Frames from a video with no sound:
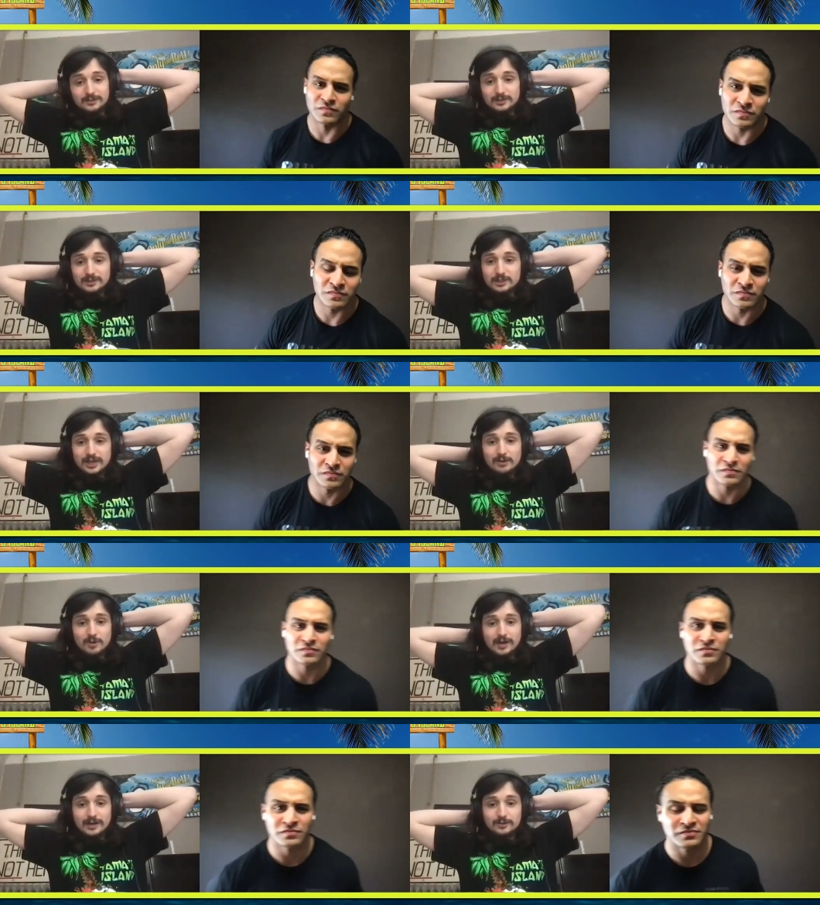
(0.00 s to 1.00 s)
Speaker 1: with Jay
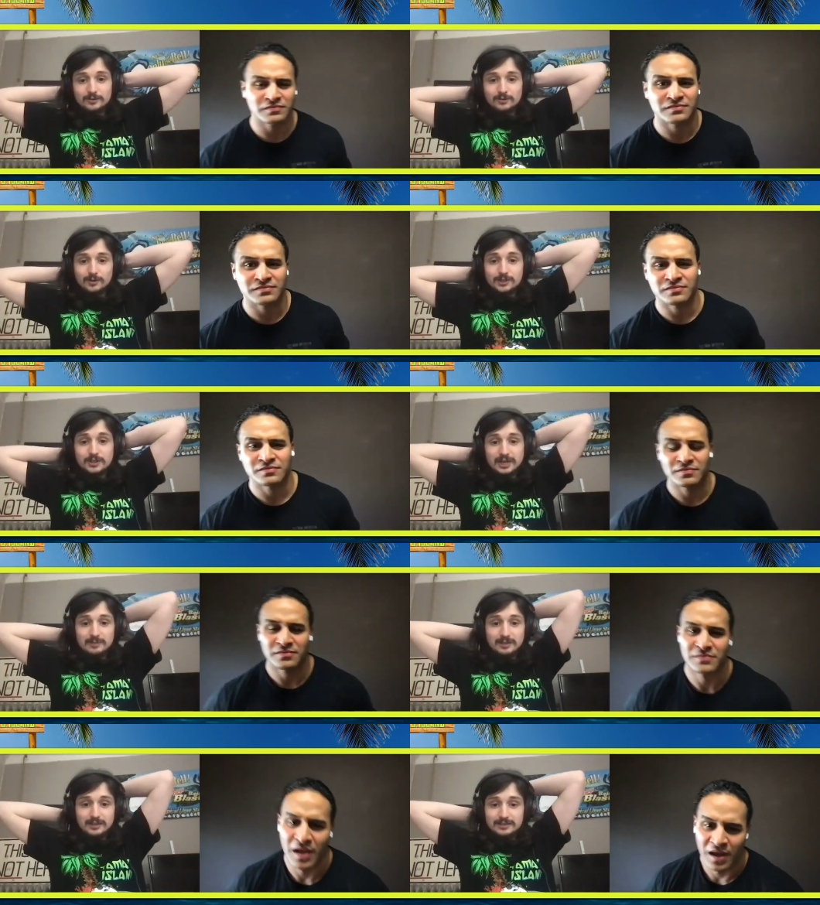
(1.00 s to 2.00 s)
White or or
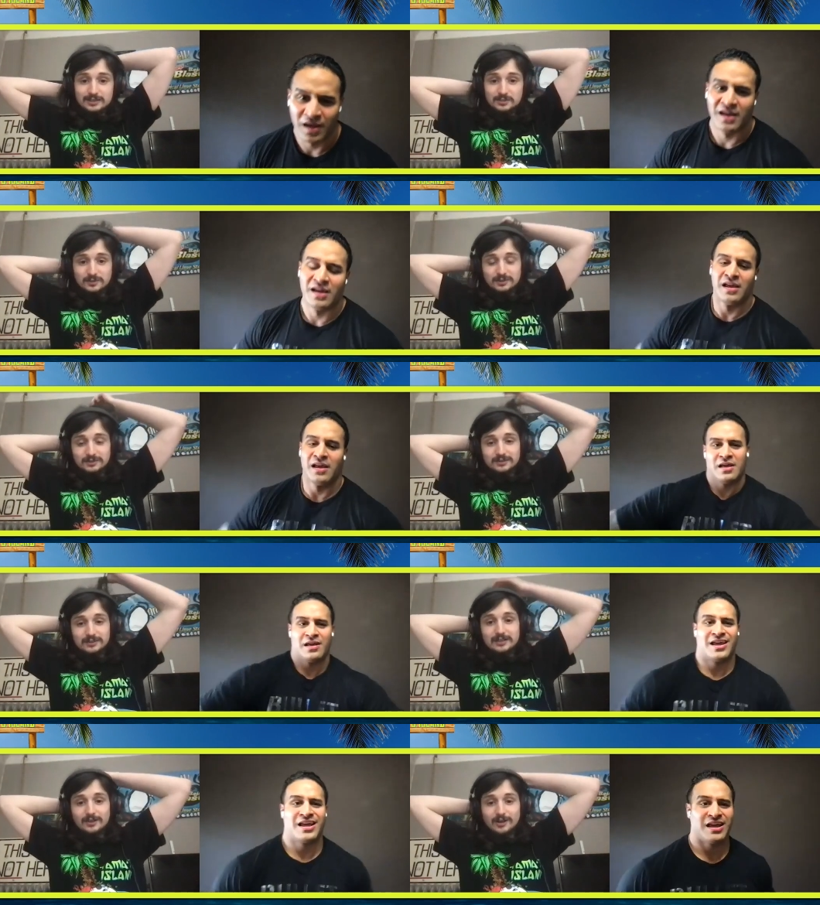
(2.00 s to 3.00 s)
Jamie as he's been
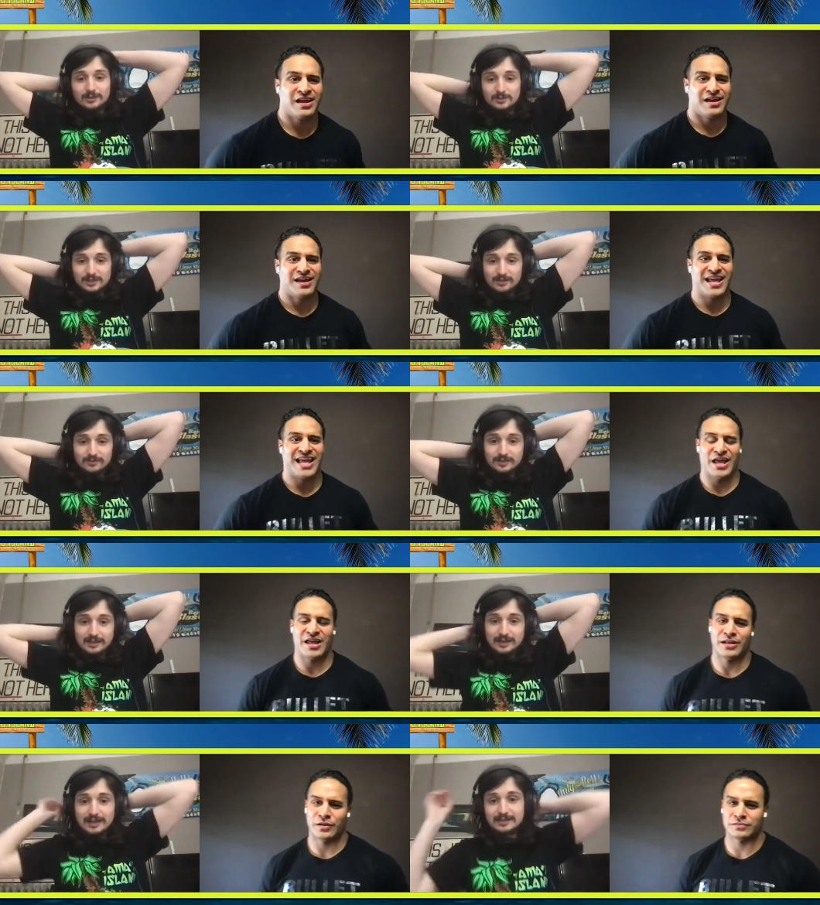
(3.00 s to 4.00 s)
he called himself in that
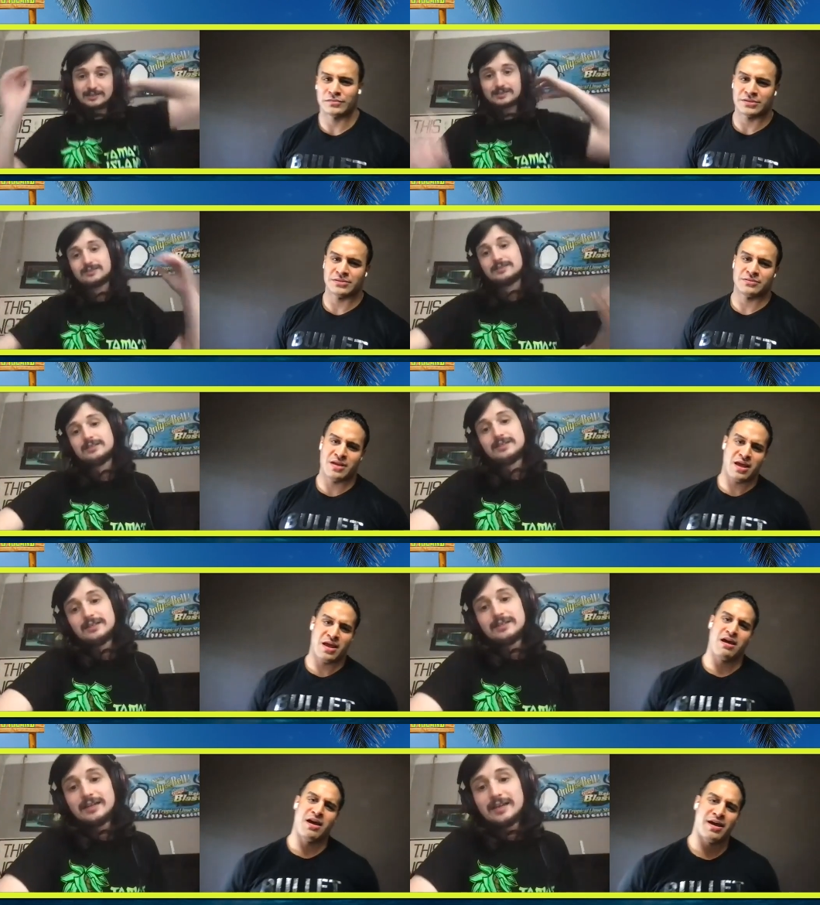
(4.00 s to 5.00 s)
last
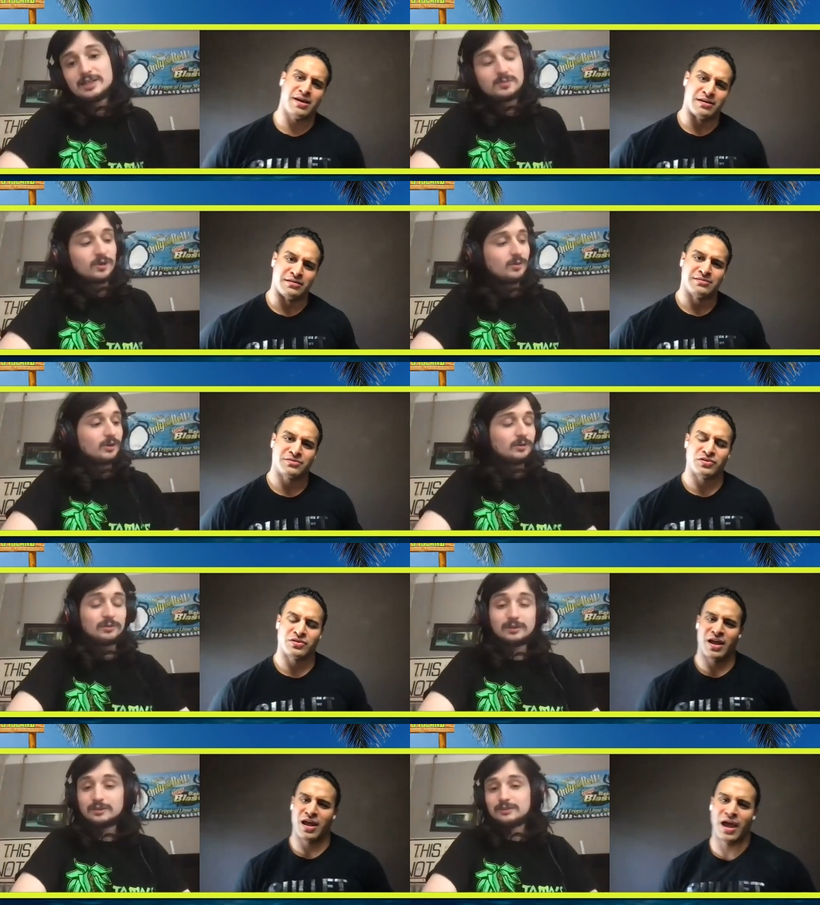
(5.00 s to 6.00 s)
that hey, last promo.
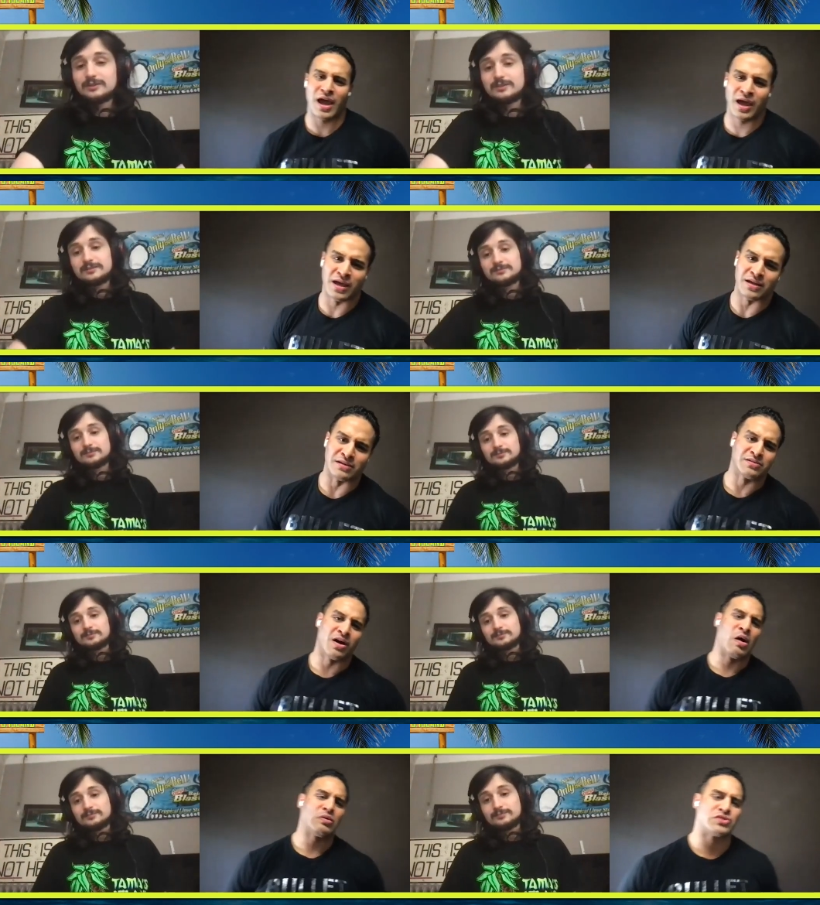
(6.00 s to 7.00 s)
Speaker 2: Hey,
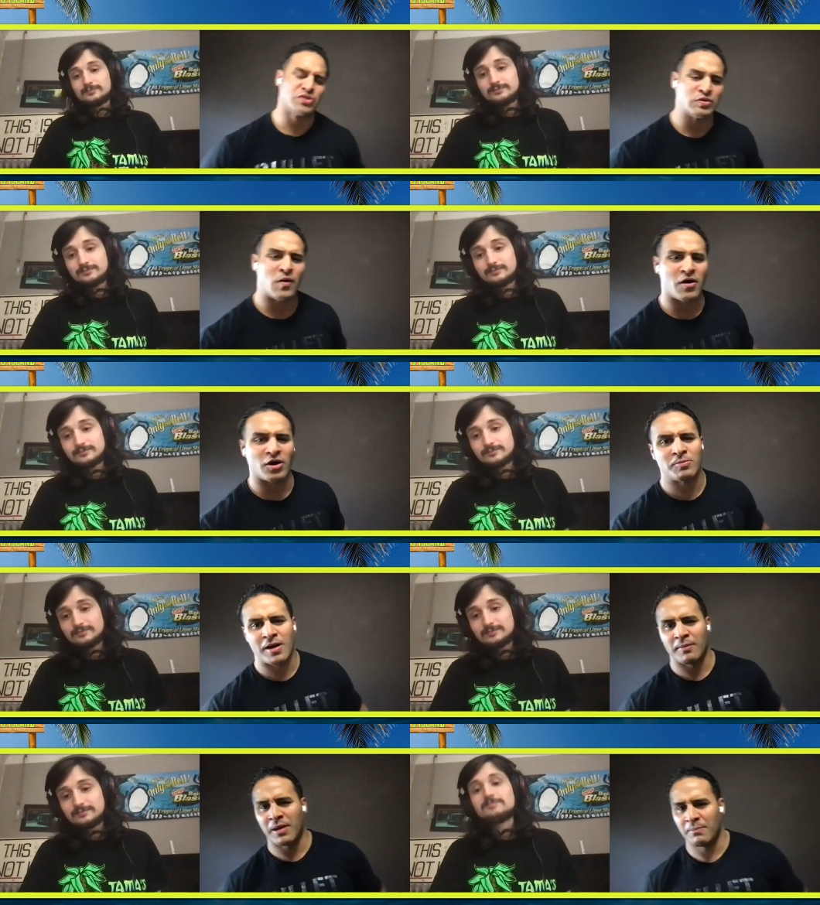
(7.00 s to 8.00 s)
don't you worry
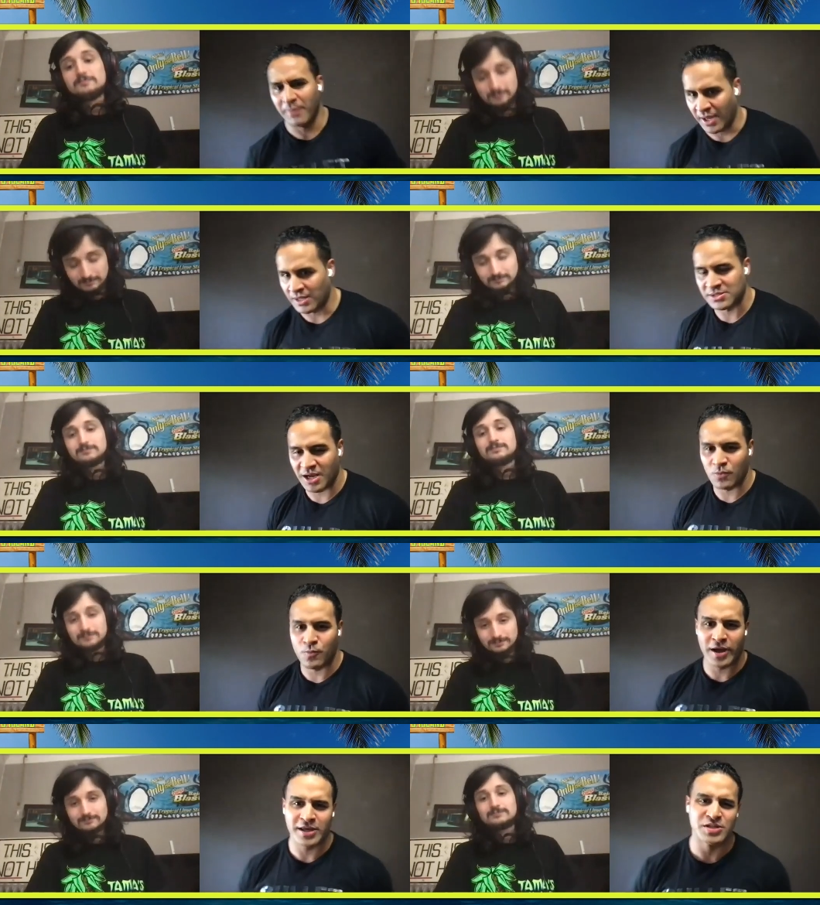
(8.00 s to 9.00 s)
about my man Jay
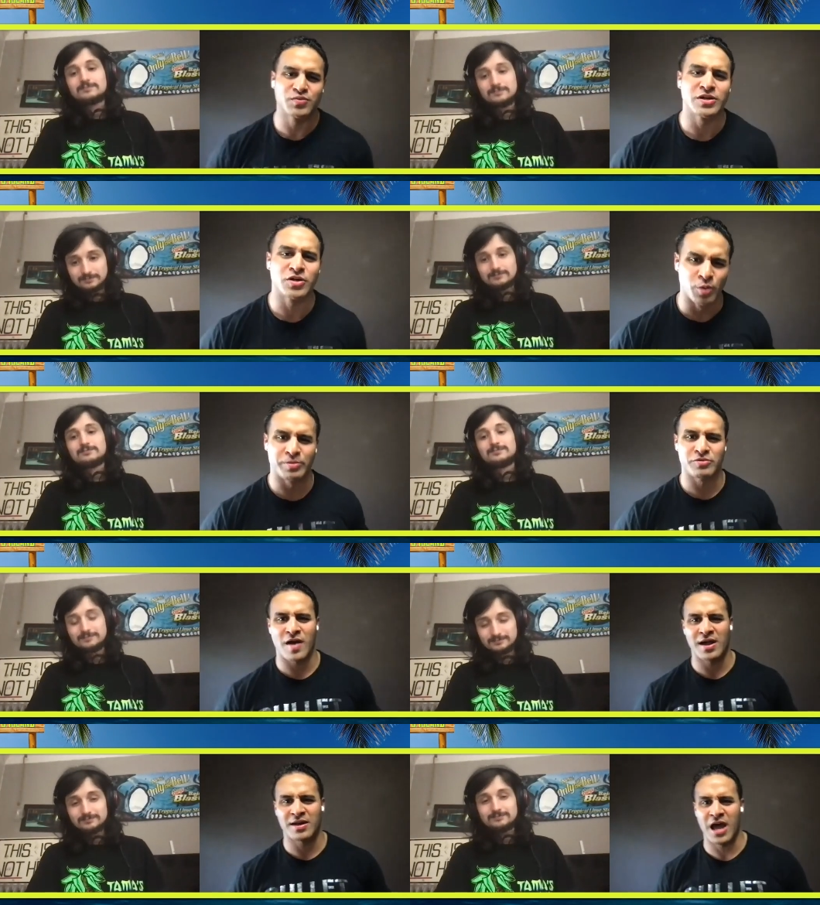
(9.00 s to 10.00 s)
White. He's recouping
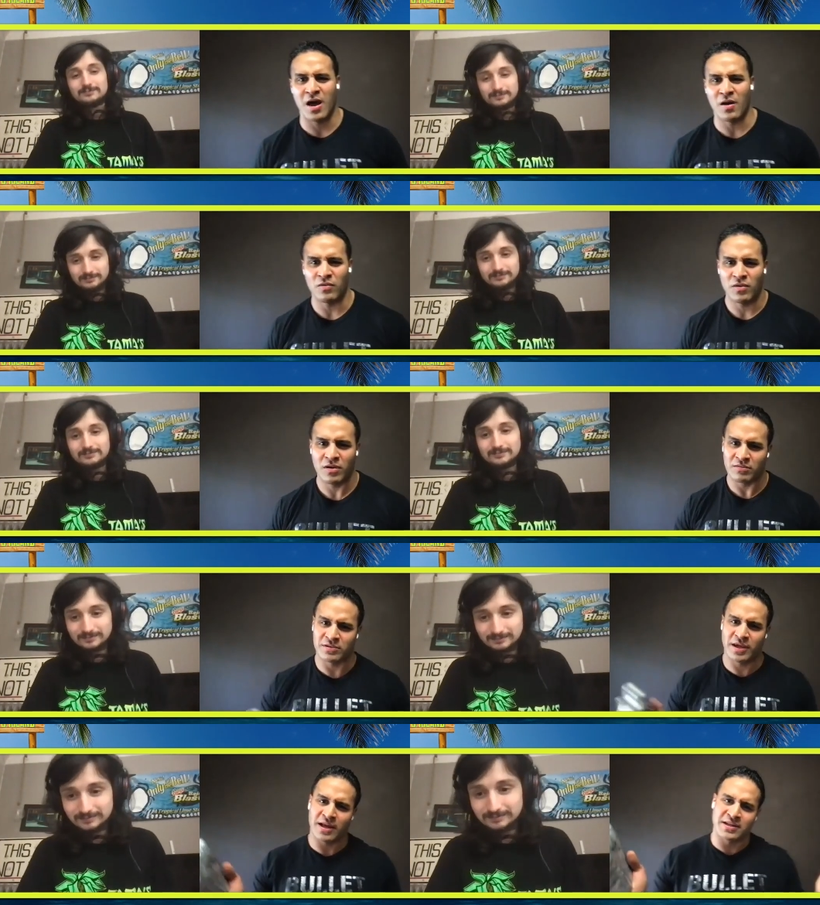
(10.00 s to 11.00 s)
right now,
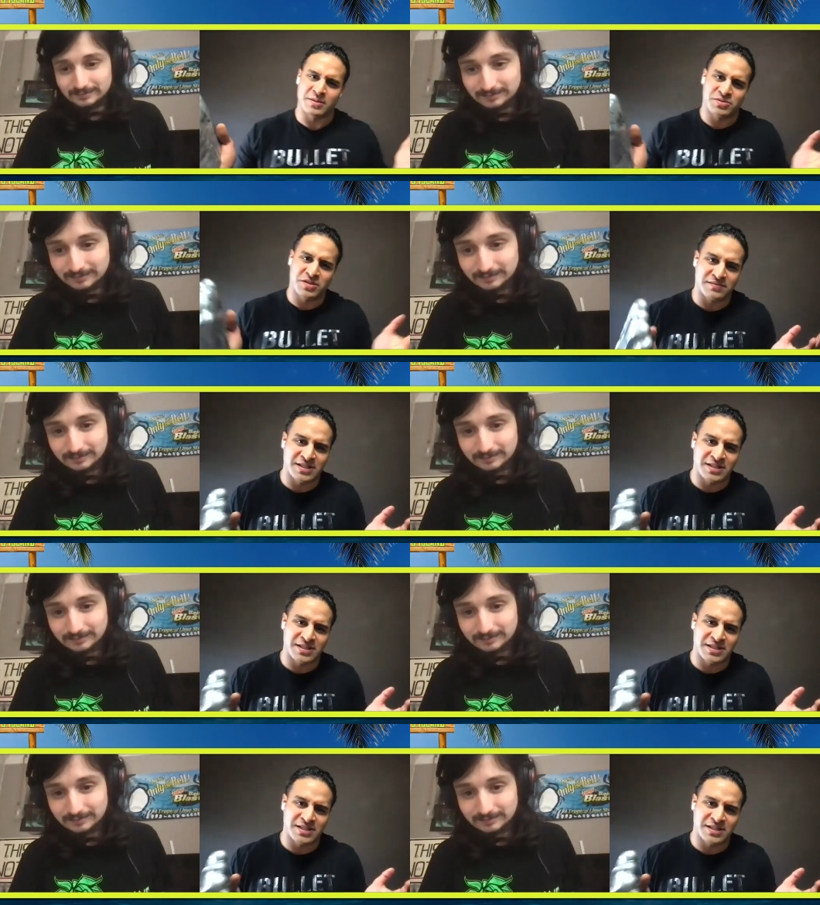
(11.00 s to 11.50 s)
getting himself